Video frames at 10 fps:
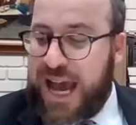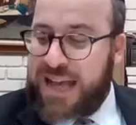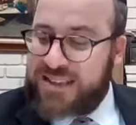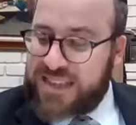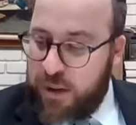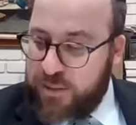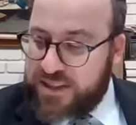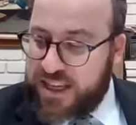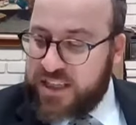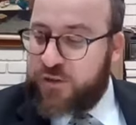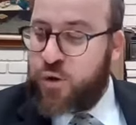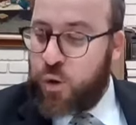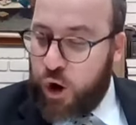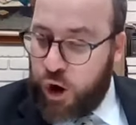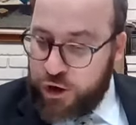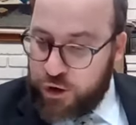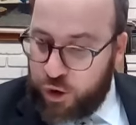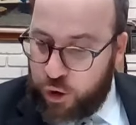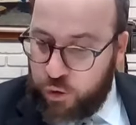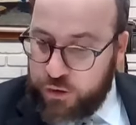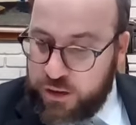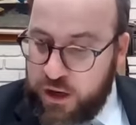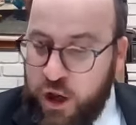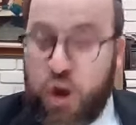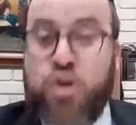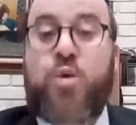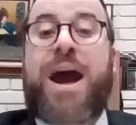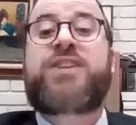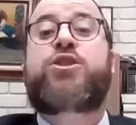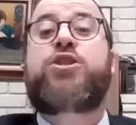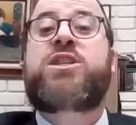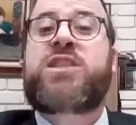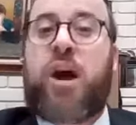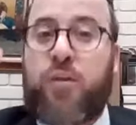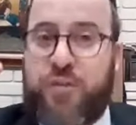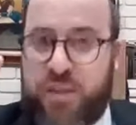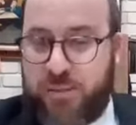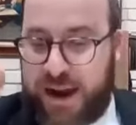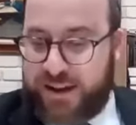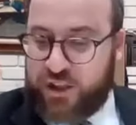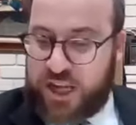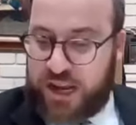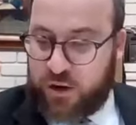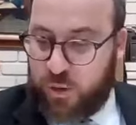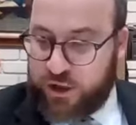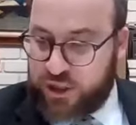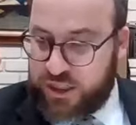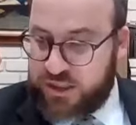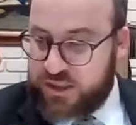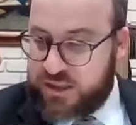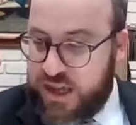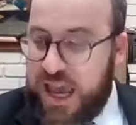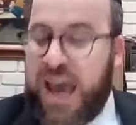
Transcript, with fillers: As the Talmud says, if you were on your own, you ask yourself the Manishtana questions.